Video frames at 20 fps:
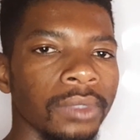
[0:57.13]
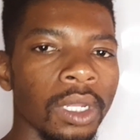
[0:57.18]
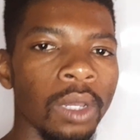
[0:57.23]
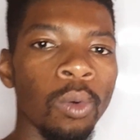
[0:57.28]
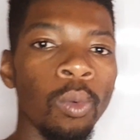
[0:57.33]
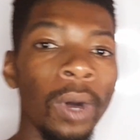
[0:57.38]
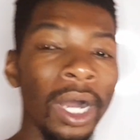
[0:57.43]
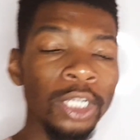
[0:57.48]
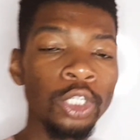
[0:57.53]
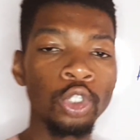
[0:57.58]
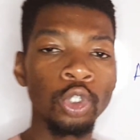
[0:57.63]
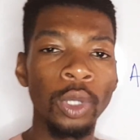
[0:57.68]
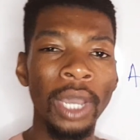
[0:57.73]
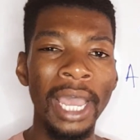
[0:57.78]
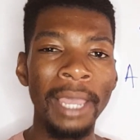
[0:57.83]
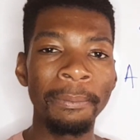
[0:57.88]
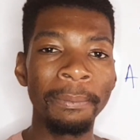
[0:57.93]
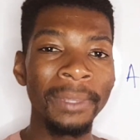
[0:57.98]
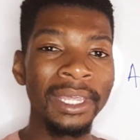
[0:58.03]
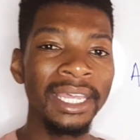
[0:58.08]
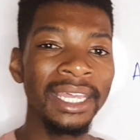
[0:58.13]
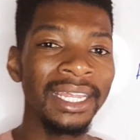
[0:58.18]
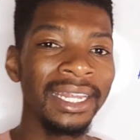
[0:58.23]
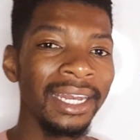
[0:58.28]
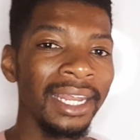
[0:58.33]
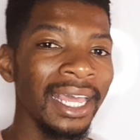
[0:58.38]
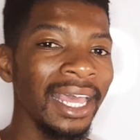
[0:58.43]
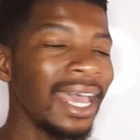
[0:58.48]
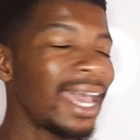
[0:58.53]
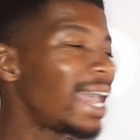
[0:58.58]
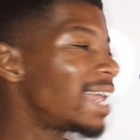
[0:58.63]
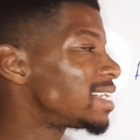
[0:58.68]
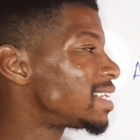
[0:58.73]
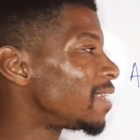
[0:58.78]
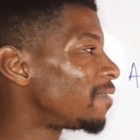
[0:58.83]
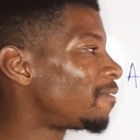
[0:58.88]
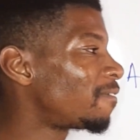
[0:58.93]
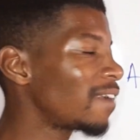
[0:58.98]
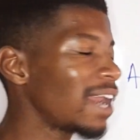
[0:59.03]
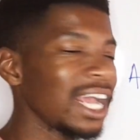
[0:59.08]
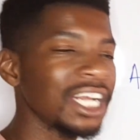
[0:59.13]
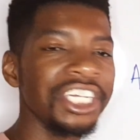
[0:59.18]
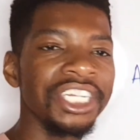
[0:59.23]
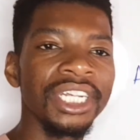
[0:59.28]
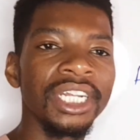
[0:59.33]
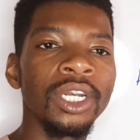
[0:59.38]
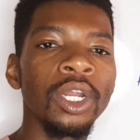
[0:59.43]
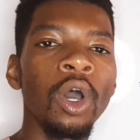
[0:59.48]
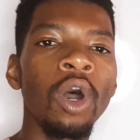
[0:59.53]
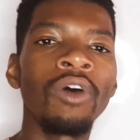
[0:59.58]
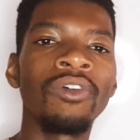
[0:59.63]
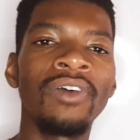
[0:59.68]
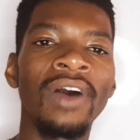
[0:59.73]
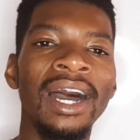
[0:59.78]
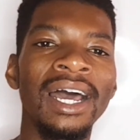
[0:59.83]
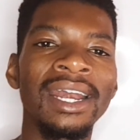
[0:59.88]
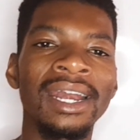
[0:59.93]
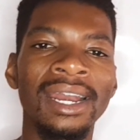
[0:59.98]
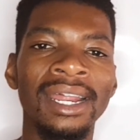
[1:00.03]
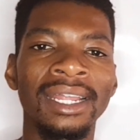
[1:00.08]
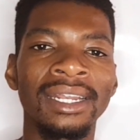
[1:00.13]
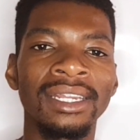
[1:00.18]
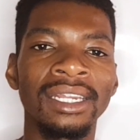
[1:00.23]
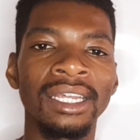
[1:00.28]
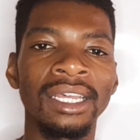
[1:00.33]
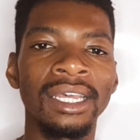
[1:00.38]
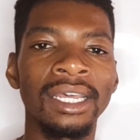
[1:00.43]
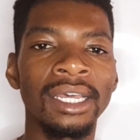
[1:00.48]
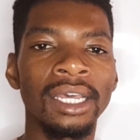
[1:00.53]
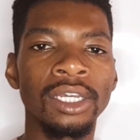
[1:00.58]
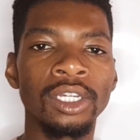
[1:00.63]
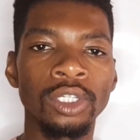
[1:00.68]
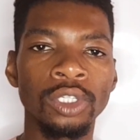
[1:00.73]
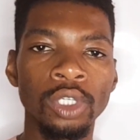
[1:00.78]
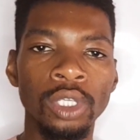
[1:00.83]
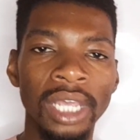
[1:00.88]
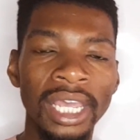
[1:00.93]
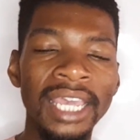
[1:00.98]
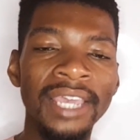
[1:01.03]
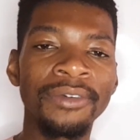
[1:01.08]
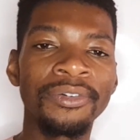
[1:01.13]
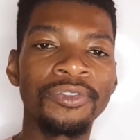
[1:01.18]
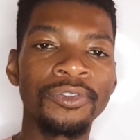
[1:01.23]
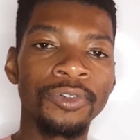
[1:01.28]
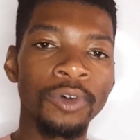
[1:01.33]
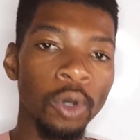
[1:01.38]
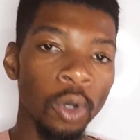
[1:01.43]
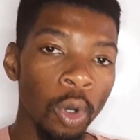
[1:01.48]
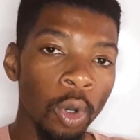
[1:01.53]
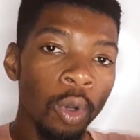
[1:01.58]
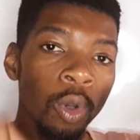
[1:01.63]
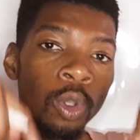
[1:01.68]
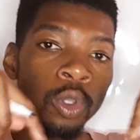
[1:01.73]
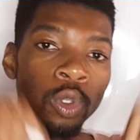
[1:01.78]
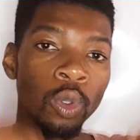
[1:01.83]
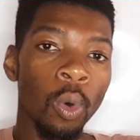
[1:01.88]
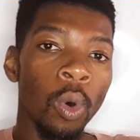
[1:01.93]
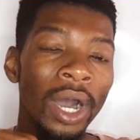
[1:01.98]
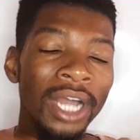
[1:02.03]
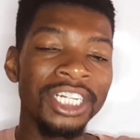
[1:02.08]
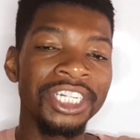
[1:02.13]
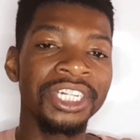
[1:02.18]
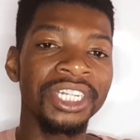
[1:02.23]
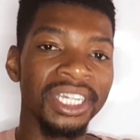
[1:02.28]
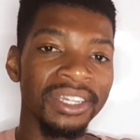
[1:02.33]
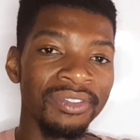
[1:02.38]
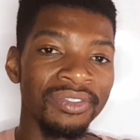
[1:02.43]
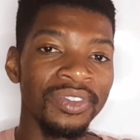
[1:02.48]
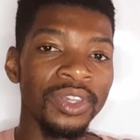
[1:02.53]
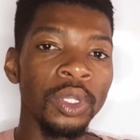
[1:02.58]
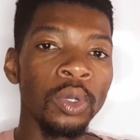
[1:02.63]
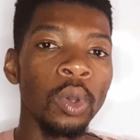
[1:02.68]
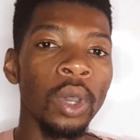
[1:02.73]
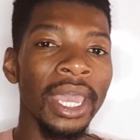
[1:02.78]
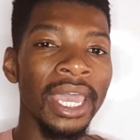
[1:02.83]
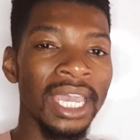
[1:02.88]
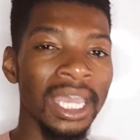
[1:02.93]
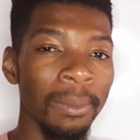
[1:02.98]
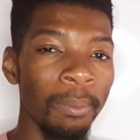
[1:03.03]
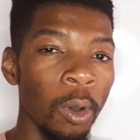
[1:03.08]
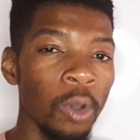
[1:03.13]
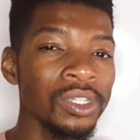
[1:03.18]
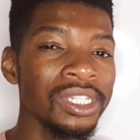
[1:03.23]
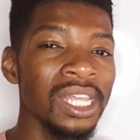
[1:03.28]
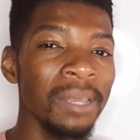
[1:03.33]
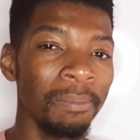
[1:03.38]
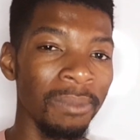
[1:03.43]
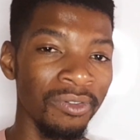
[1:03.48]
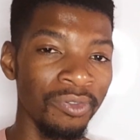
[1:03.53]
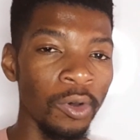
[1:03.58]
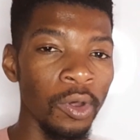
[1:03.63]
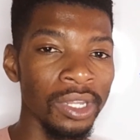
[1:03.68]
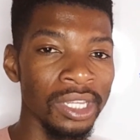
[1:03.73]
What do I mean as a fraction of 100? If you watch a video I posted before